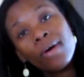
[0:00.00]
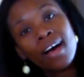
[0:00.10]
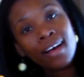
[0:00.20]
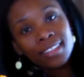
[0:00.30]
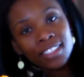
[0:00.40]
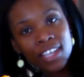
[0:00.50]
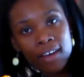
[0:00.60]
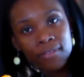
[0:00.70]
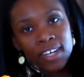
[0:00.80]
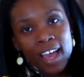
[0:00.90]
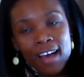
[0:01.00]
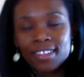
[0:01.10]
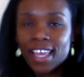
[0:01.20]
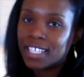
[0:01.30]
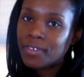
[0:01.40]
Oh, ciao for now.
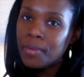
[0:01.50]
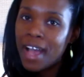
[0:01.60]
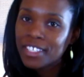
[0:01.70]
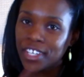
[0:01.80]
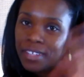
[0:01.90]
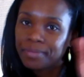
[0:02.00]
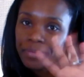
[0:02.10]
Thanks for watching.